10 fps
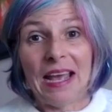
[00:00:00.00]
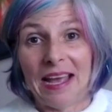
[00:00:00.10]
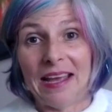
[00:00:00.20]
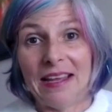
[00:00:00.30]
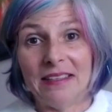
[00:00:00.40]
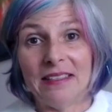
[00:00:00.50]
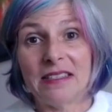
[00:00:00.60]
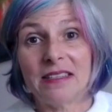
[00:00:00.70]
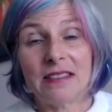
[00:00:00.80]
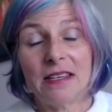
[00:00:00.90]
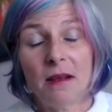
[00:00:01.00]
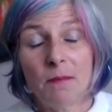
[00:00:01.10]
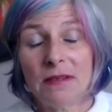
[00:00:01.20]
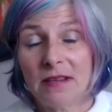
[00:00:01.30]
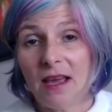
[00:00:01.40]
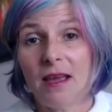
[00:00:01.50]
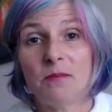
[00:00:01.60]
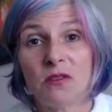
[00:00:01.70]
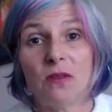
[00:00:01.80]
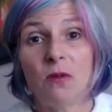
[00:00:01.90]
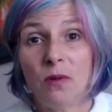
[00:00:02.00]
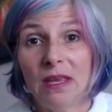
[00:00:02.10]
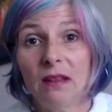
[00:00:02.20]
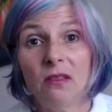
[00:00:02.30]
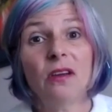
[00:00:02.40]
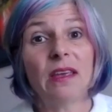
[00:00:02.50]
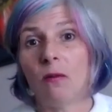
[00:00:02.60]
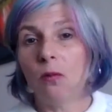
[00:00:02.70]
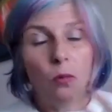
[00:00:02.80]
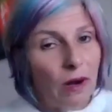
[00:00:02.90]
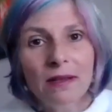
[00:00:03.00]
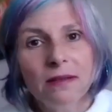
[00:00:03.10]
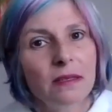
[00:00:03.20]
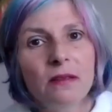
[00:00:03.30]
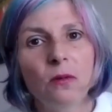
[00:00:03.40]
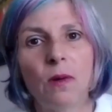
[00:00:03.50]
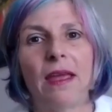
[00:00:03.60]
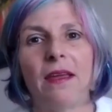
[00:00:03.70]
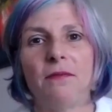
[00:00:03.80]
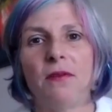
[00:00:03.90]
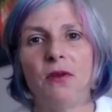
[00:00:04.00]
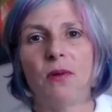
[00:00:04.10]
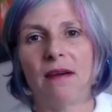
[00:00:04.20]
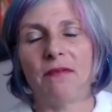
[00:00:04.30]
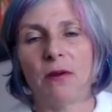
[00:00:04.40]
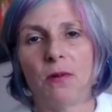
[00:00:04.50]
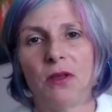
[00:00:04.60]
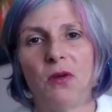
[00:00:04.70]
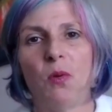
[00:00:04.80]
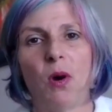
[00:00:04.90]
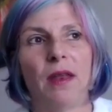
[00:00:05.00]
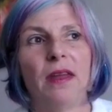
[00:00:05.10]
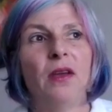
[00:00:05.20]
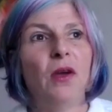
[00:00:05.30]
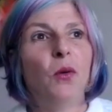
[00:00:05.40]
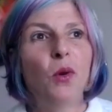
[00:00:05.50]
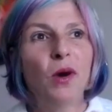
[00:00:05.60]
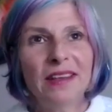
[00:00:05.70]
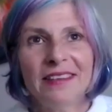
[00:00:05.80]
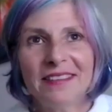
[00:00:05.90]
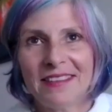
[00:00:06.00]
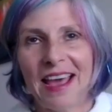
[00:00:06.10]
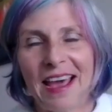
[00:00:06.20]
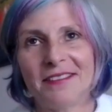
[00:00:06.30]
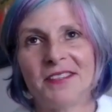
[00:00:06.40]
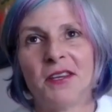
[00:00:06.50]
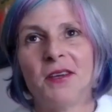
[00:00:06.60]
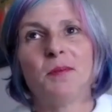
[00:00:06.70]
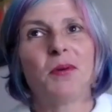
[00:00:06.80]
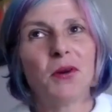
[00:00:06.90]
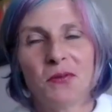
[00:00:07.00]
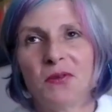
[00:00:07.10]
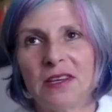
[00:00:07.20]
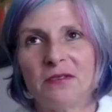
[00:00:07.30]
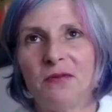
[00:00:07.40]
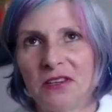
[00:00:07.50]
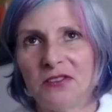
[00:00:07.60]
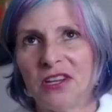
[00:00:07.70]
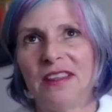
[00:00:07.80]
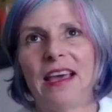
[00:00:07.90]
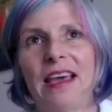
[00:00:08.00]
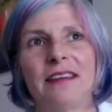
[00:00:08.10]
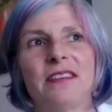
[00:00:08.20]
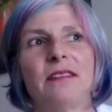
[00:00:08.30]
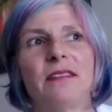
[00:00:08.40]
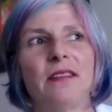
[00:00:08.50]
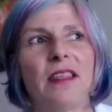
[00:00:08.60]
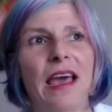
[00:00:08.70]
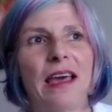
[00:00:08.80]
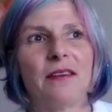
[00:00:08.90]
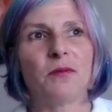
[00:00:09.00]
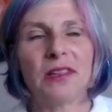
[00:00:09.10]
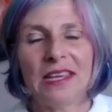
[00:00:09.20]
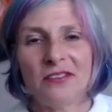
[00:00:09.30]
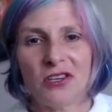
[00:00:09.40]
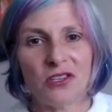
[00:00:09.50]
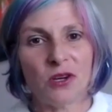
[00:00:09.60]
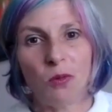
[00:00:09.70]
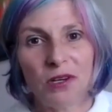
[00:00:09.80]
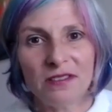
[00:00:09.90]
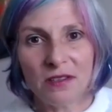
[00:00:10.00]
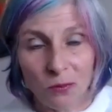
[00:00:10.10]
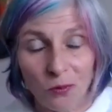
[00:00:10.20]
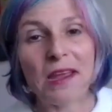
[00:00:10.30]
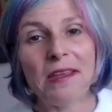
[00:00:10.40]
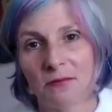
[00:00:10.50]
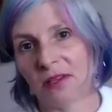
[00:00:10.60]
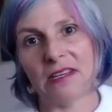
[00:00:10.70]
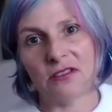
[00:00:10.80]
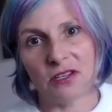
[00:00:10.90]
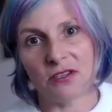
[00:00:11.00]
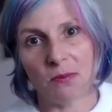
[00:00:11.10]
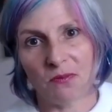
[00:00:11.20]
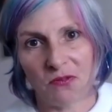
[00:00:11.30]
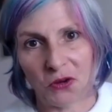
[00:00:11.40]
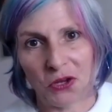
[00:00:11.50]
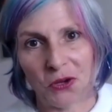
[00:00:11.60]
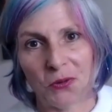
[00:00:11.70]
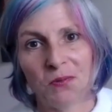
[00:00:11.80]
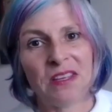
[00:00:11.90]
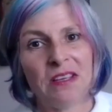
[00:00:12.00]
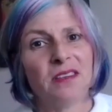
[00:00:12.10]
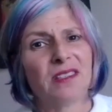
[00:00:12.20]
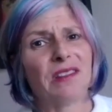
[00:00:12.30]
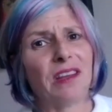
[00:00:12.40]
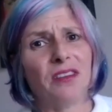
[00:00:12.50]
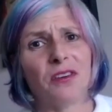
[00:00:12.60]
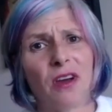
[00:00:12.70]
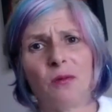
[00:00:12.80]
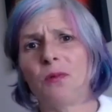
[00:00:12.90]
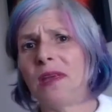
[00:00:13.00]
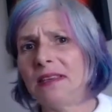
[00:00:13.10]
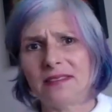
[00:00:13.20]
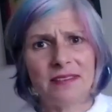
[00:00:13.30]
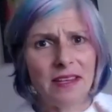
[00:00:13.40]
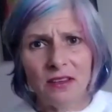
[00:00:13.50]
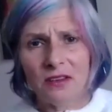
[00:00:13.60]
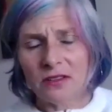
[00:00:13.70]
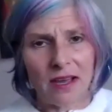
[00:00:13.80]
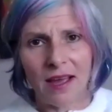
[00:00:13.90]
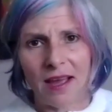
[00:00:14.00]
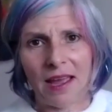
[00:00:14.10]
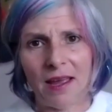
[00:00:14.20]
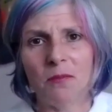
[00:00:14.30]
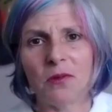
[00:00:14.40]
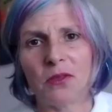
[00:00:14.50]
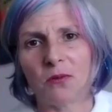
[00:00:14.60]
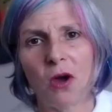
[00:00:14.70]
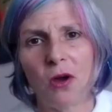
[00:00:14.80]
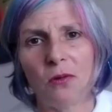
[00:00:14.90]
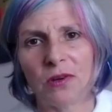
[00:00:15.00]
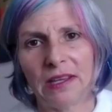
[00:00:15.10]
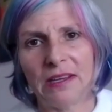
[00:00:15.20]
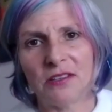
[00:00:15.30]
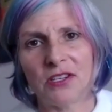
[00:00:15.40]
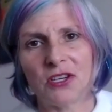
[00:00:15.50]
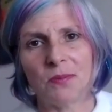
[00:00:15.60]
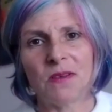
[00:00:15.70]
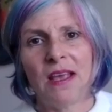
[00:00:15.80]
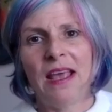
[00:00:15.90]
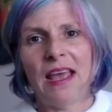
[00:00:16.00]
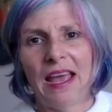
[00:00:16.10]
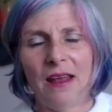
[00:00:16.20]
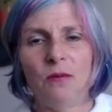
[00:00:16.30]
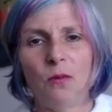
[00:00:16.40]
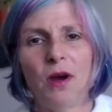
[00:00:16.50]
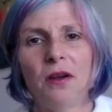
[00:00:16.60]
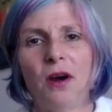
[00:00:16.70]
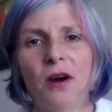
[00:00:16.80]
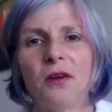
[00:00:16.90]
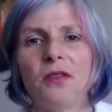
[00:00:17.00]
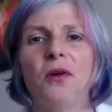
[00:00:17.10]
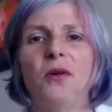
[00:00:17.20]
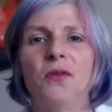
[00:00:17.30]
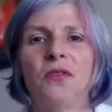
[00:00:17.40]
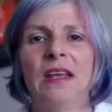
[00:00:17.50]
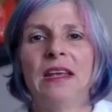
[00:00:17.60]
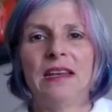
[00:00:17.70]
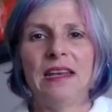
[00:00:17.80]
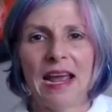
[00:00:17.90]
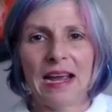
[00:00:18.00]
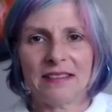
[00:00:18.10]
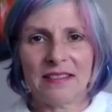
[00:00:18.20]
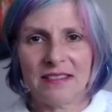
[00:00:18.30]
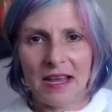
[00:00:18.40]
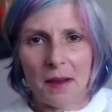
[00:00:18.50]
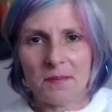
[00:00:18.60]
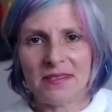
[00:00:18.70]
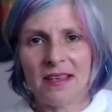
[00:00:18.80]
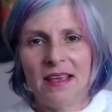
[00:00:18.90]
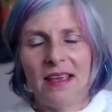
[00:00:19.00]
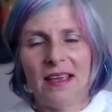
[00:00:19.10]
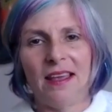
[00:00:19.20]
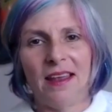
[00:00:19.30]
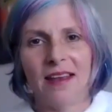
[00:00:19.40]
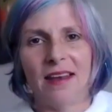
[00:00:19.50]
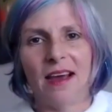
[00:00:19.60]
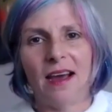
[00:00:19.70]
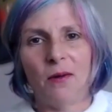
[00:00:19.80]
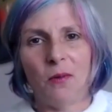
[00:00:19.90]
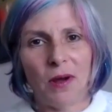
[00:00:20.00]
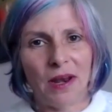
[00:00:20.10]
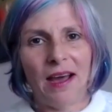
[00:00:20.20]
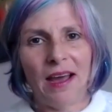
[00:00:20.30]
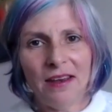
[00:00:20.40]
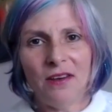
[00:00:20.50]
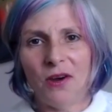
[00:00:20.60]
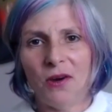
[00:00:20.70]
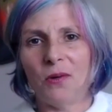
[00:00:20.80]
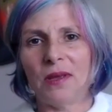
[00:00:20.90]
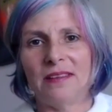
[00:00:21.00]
and set up a time so that we can look at what is in the way of you having what you want what is that perfect vision that that relationship what is the right relationship for you so that you're not wasting your time with the wrong relationships and what are those next steps and what i know